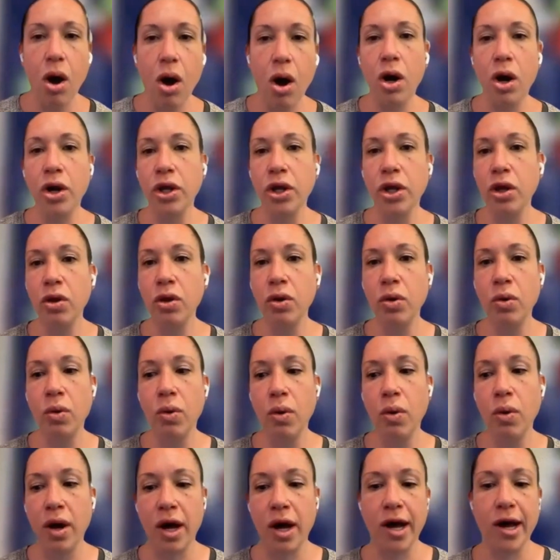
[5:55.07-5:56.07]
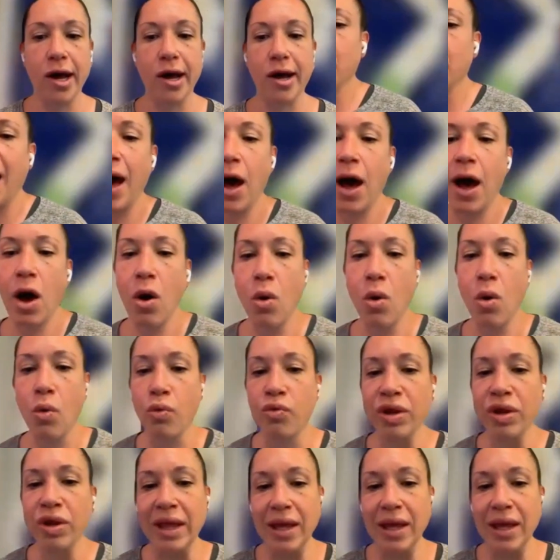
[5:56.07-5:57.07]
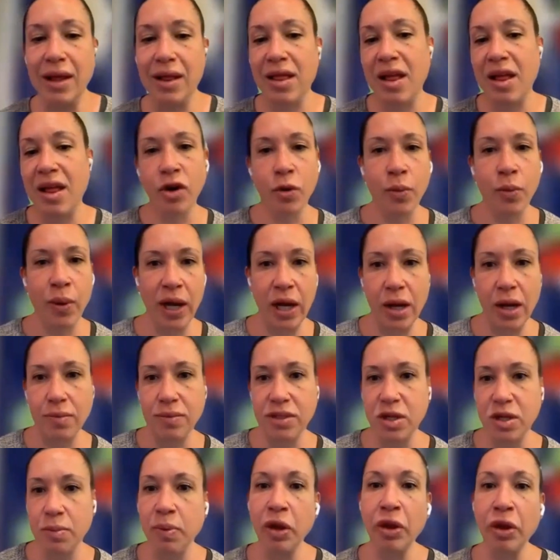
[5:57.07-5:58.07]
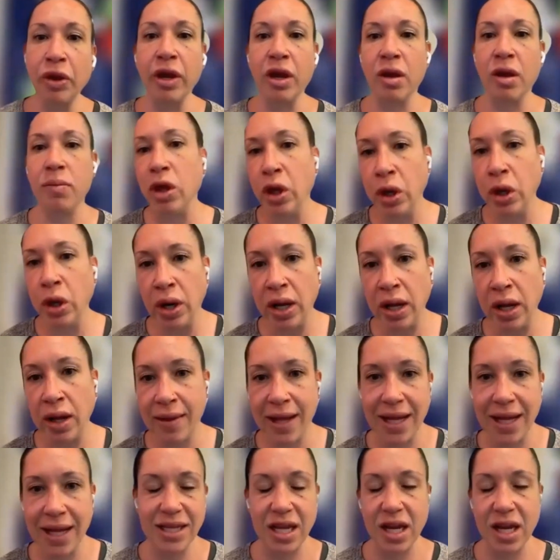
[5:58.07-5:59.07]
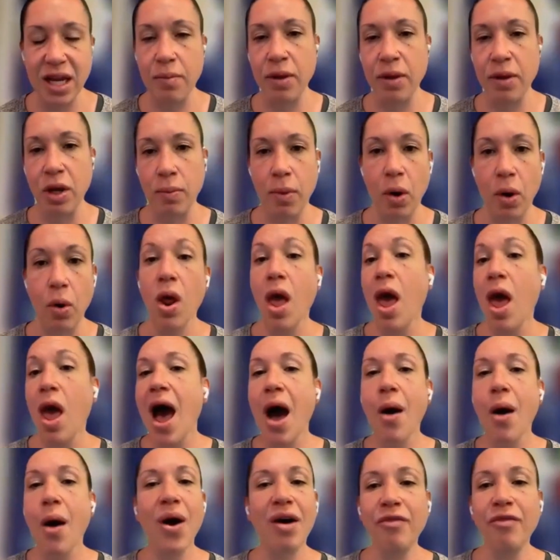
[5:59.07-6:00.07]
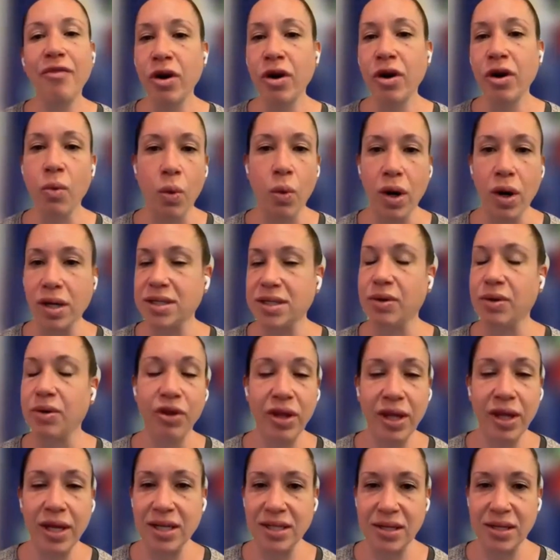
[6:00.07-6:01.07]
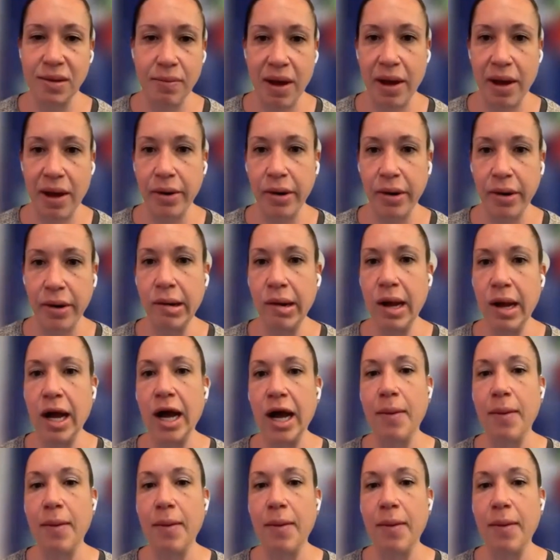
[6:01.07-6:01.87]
Are you somehow really clever when it comes to building community, and that's going to be your moat? However it works, it really doesn't matter.